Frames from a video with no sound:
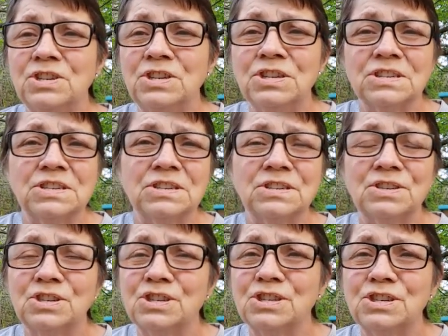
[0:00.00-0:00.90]
just,
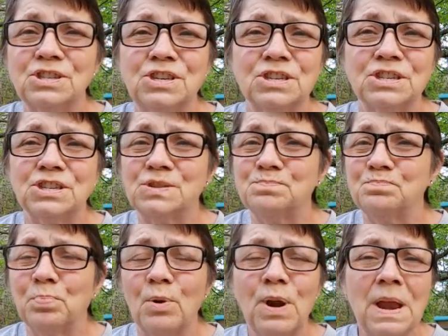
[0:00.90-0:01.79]
just
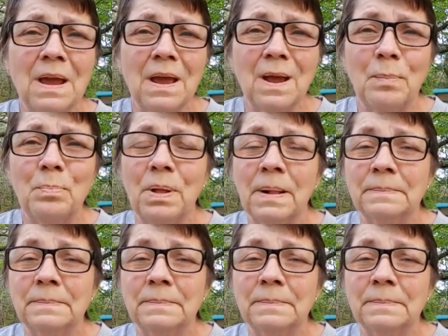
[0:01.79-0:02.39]
spring up.